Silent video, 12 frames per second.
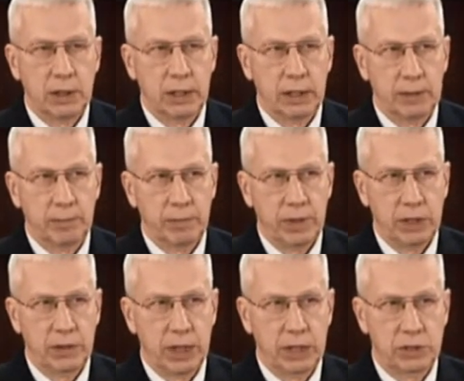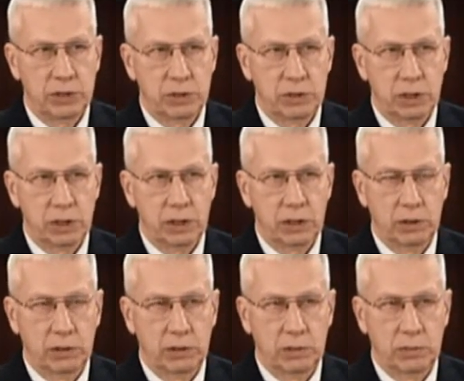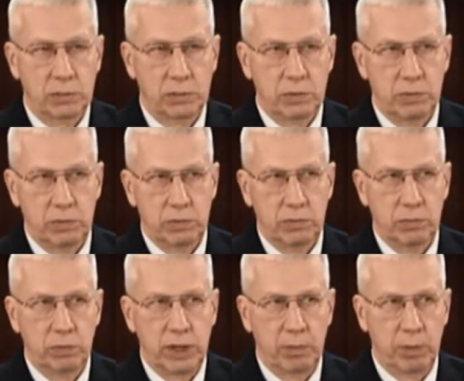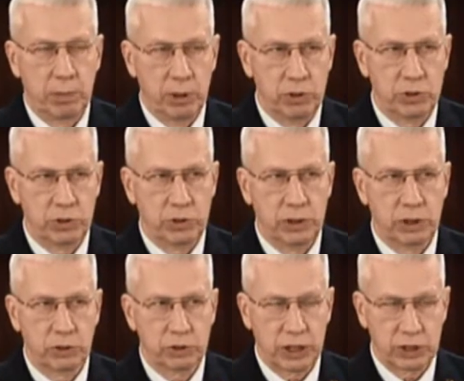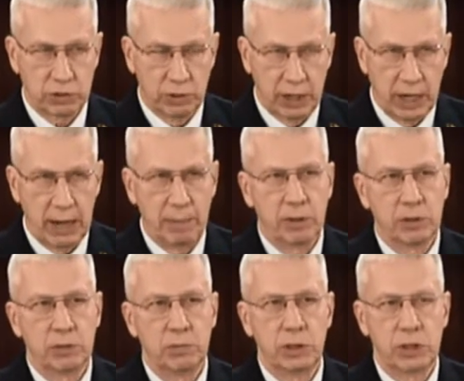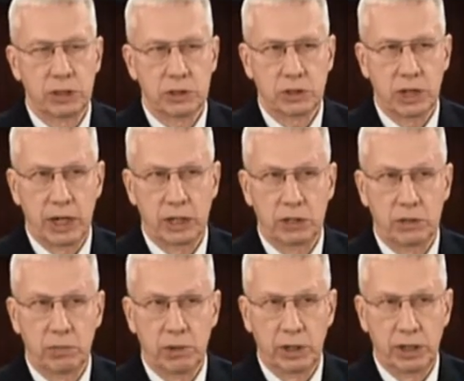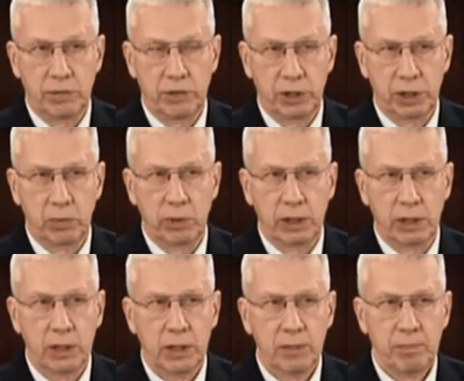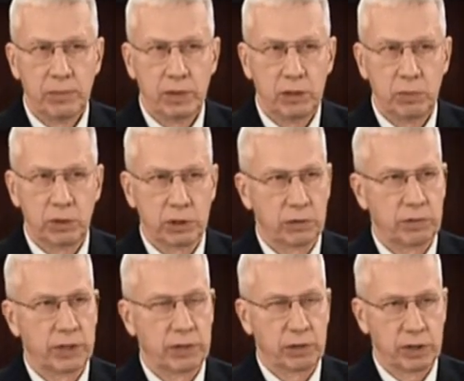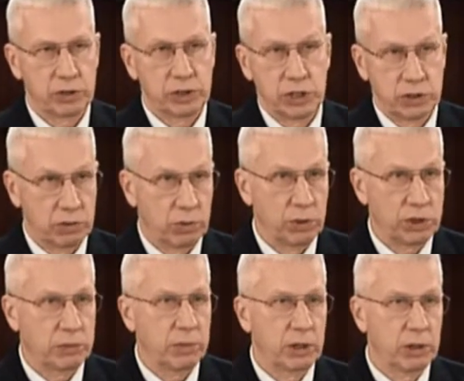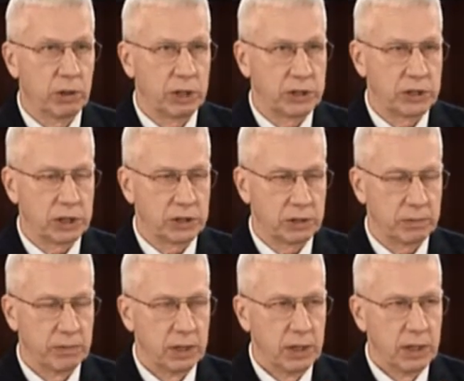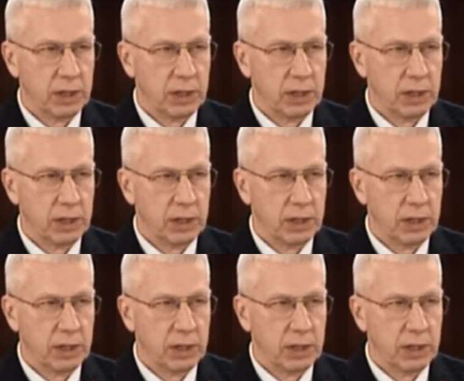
And that's, we have a proposal, and it looks like it's going to happen, to be assigned to the 111th Air Wing in Willow Grove Naval Air Station, or Horsham Air Guard Station.